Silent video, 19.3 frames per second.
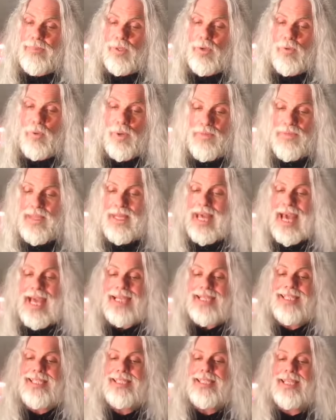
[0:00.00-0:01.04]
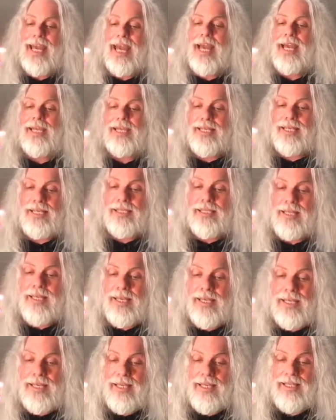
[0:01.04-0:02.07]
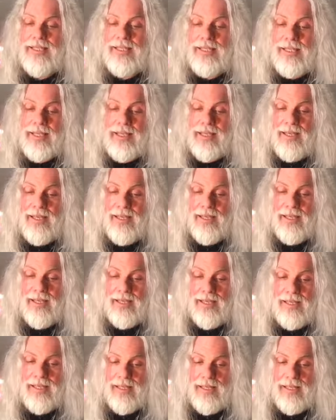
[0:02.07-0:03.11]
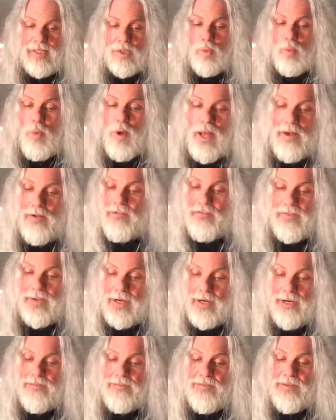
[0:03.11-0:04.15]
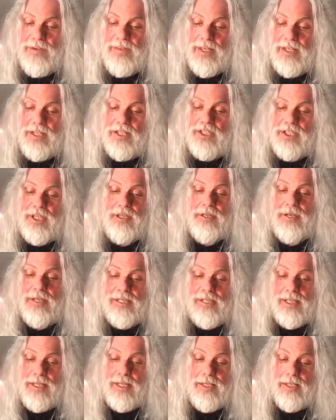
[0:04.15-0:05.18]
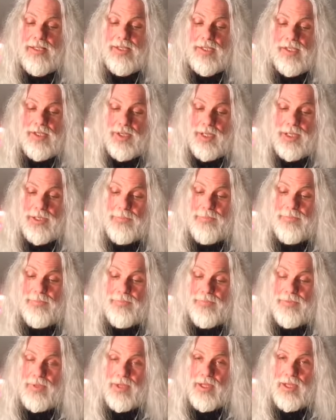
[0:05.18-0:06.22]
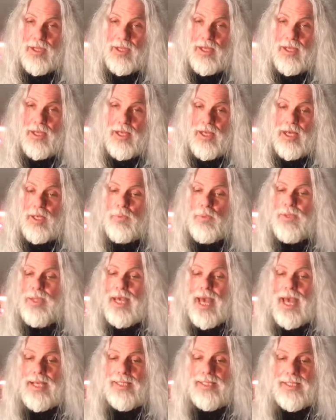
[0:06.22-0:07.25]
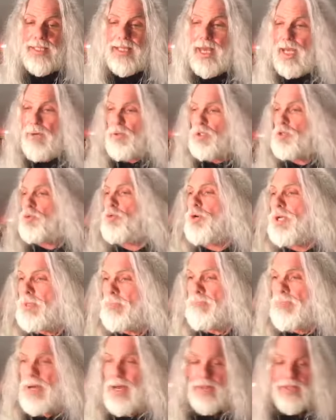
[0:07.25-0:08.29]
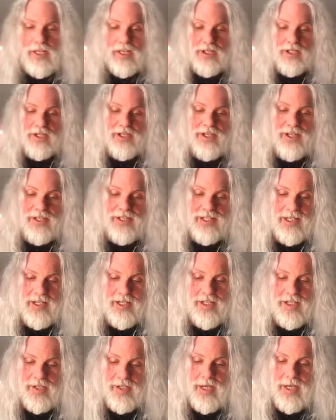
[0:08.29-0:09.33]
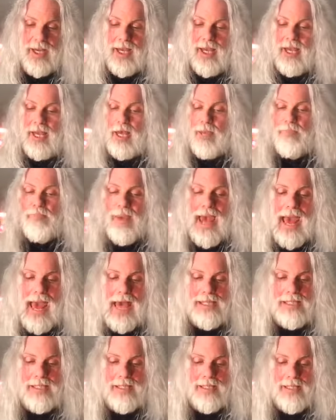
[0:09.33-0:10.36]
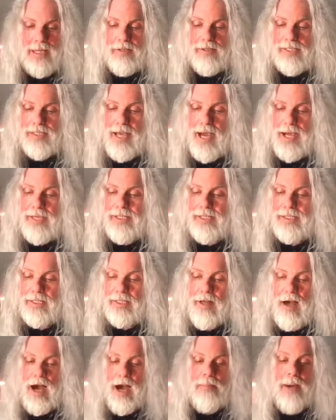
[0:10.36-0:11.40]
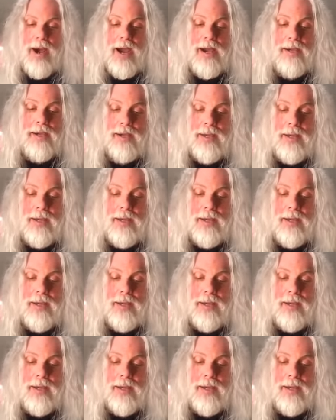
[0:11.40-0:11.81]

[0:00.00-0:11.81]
What the ACA is welfare for the insurance industry. And when the ACA was written by the insurance industry and passed and signed into law by